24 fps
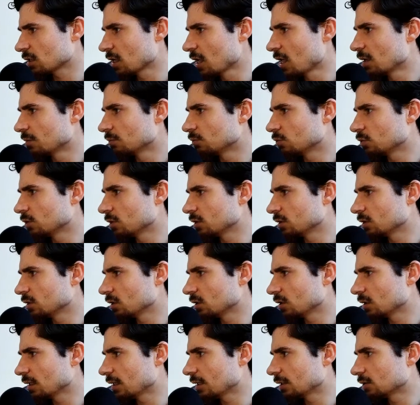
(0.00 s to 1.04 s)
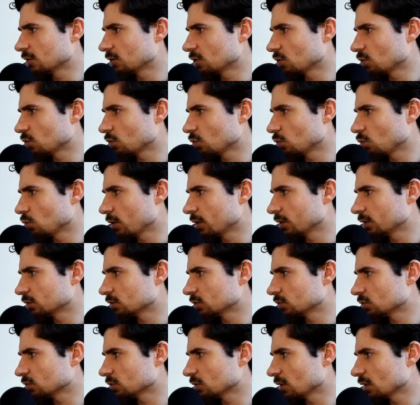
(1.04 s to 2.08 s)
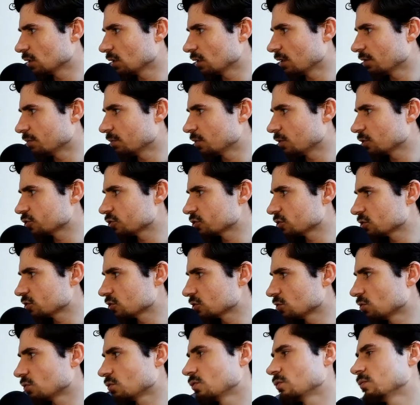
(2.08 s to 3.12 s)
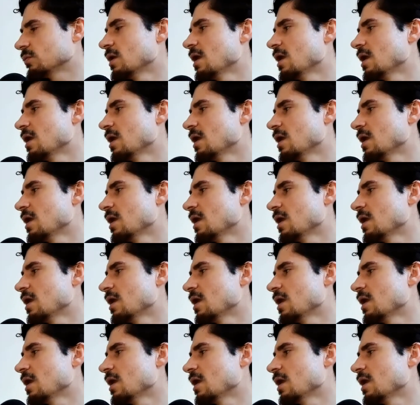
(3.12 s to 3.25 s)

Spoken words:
Molina later went to the emergency room,